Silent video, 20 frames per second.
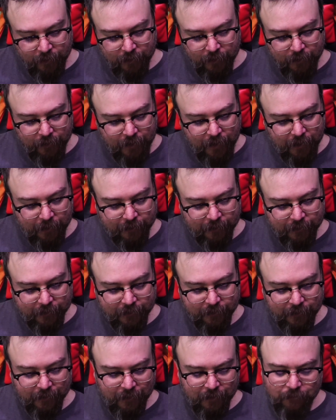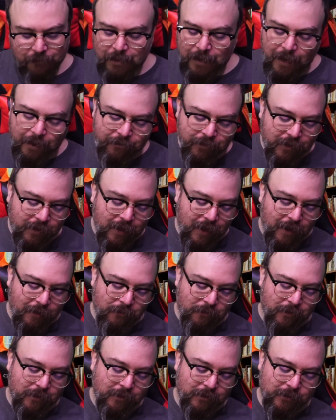Yes, and we haven't got
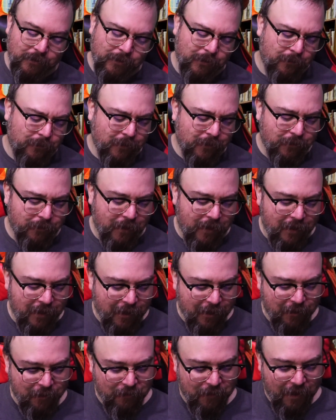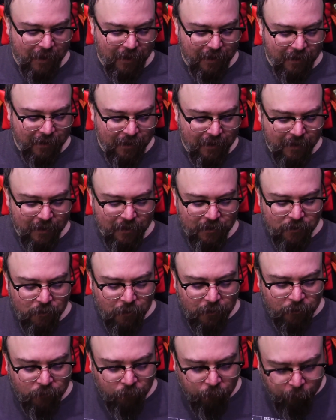one, so we'll do it another way.
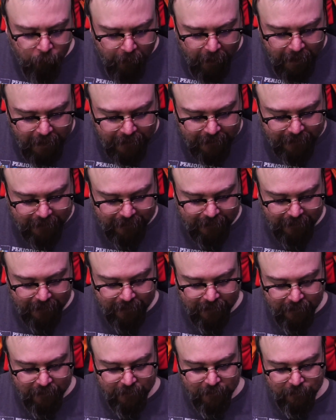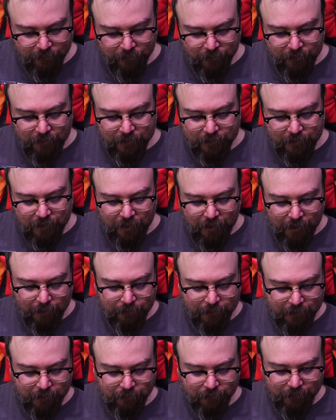You're crazy! Brutha's
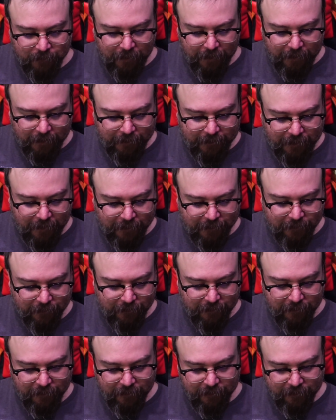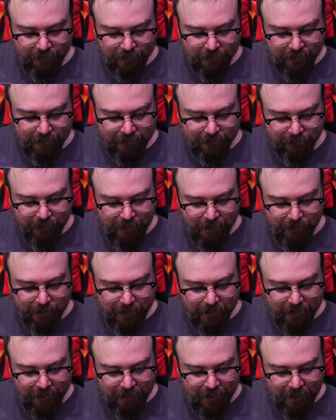calmness was like a desert. This may
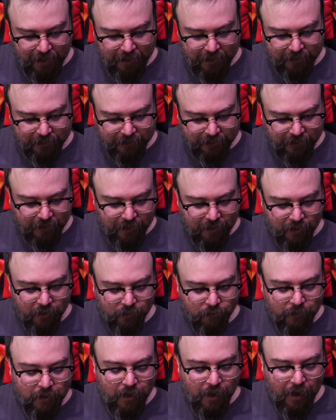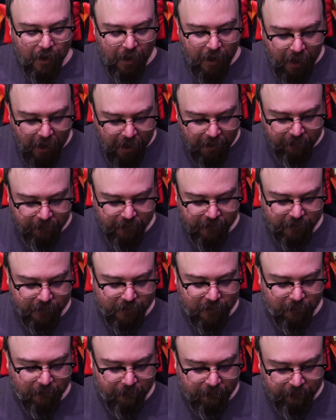be the case. We have
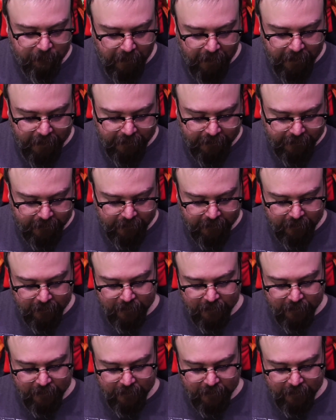to fight.